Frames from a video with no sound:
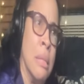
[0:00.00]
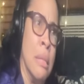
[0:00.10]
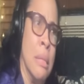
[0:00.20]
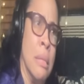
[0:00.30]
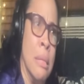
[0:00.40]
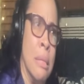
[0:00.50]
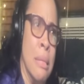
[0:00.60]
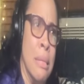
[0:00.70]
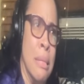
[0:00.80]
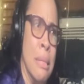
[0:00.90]

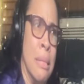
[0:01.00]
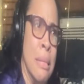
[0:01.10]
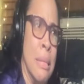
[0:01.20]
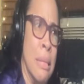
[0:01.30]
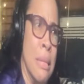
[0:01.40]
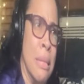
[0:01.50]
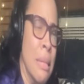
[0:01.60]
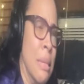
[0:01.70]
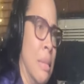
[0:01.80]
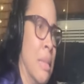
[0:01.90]

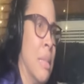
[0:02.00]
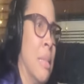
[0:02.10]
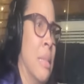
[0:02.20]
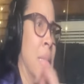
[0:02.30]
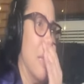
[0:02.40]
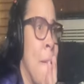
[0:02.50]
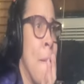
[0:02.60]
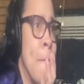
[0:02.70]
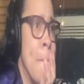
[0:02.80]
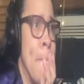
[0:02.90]

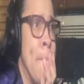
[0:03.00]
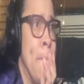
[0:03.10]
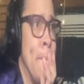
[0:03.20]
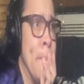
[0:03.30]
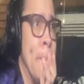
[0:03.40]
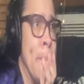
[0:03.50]
(not speaking)